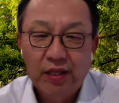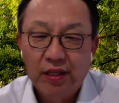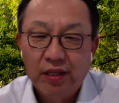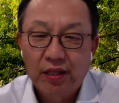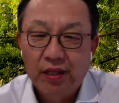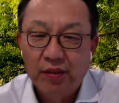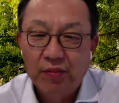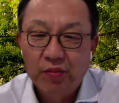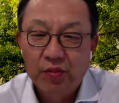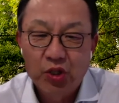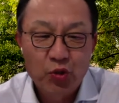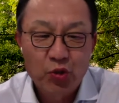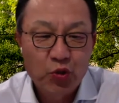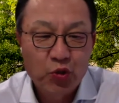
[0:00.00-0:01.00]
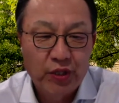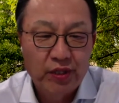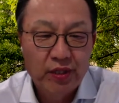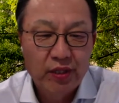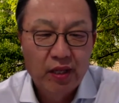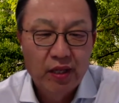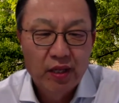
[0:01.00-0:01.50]
I'm Gi
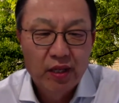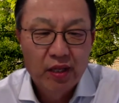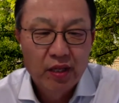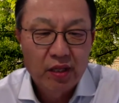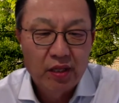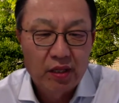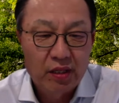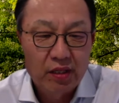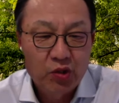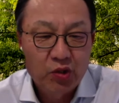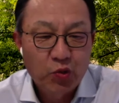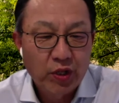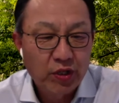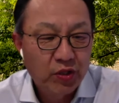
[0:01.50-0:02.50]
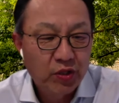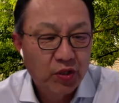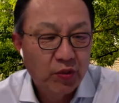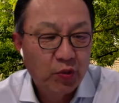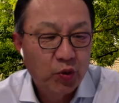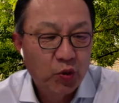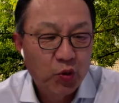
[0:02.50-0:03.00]
Shin, Director
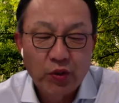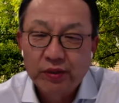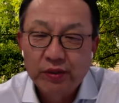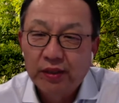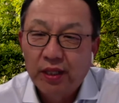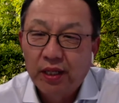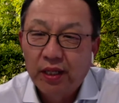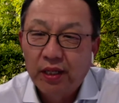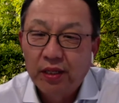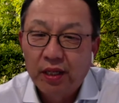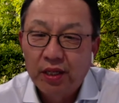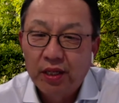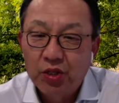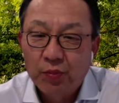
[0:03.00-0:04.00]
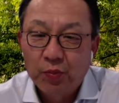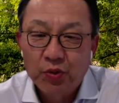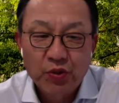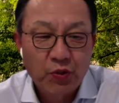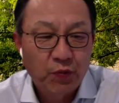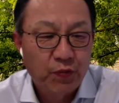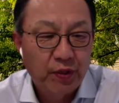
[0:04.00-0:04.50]
of the Shorenstein Asia
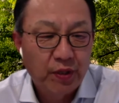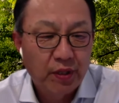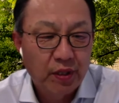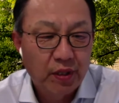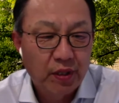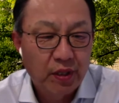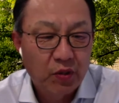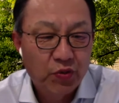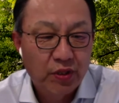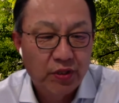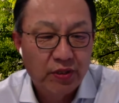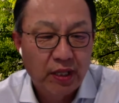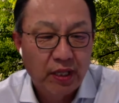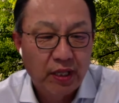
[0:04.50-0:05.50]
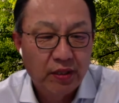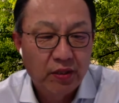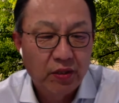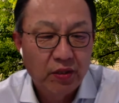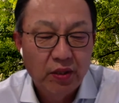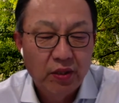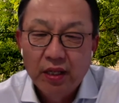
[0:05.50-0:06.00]
Pacific Research
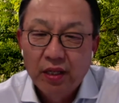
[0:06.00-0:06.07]
Center